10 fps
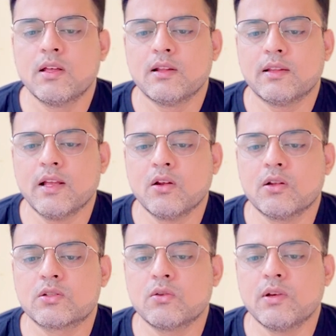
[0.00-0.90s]
then
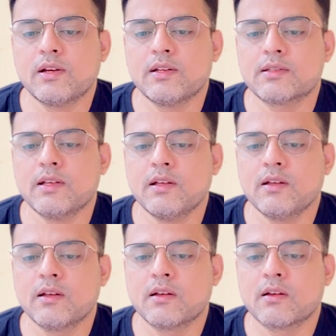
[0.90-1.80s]
also it is a
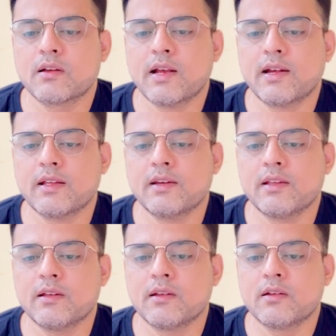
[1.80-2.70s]
category.